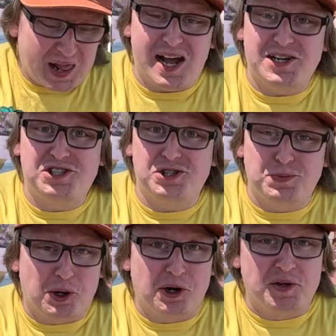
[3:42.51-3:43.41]
That is
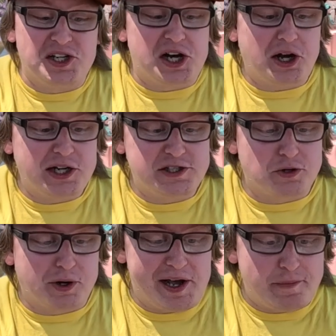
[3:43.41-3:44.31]
superb. The dog is
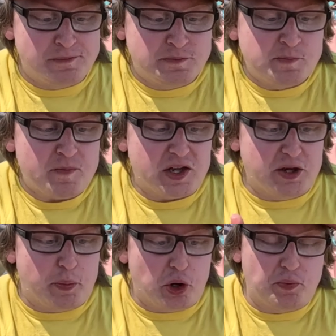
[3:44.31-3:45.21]
great, but
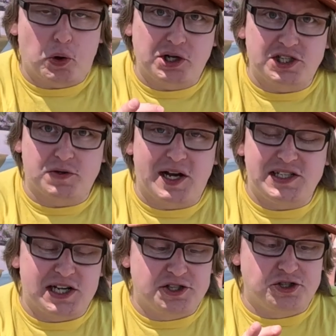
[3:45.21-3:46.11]
the pulled pork is the
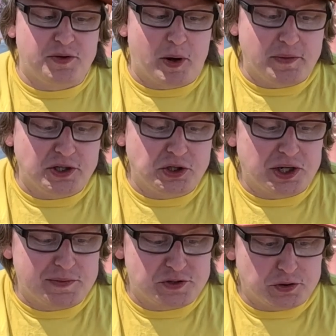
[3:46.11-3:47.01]
right texture. The barbecue
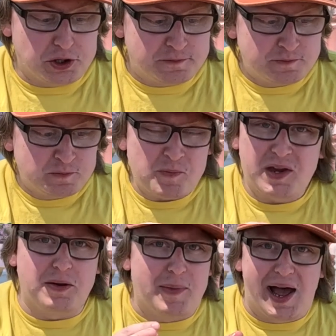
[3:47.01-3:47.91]
comes through.
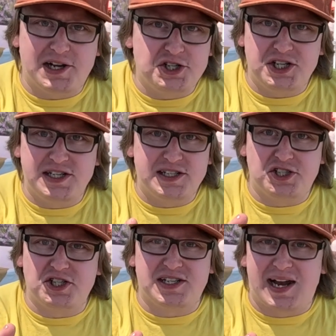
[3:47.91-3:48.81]
The mac and cheese is
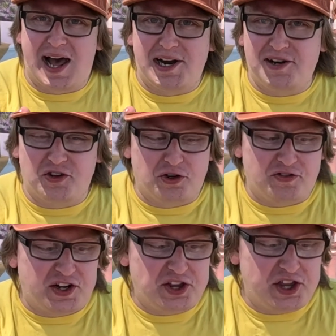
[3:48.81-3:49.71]
just an additive little
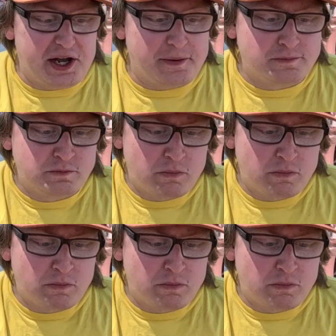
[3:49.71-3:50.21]
fun thing.